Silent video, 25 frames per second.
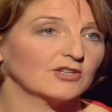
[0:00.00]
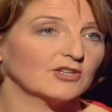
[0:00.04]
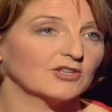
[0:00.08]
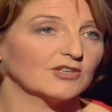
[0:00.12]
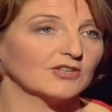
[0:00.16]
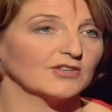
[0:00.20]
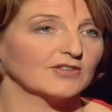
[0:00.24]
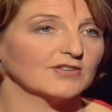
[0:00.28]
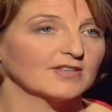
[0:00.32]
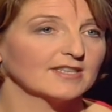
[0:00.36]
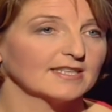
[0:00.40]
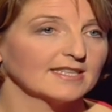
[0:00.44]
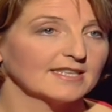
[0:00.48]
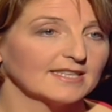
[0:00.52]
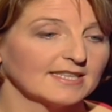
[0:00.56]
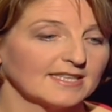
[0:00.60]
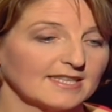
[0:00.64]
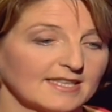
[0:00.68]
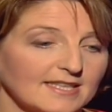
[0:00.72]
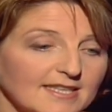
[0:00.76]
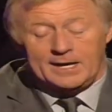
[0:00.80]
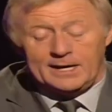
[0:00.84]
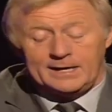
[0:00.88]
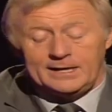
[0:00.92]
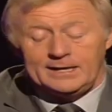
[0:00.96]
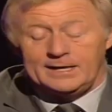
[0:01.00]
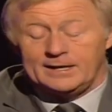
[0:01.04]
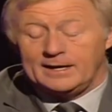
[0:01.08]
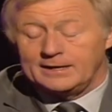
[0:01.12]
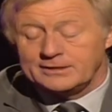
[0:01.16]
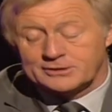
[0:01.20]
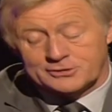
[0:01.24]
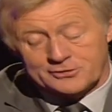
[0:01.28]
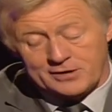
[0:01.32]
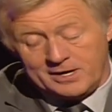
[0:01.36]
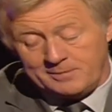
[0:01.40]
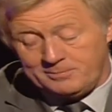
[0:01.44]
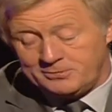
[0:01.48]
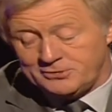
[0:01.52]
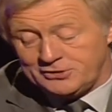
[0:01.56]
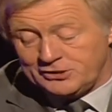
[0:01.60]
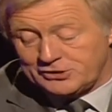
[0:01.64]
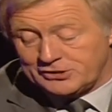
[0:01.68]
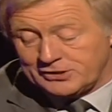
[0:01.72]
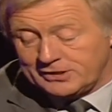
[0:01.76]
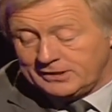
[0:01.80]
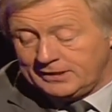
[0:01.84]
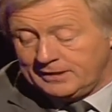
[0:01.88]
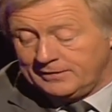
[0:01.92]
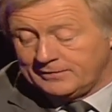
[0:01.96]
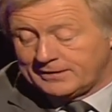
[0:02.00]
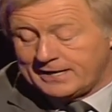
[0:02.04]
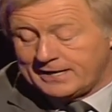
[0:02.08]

you know. Fantastic. Mm. It's a great position. You're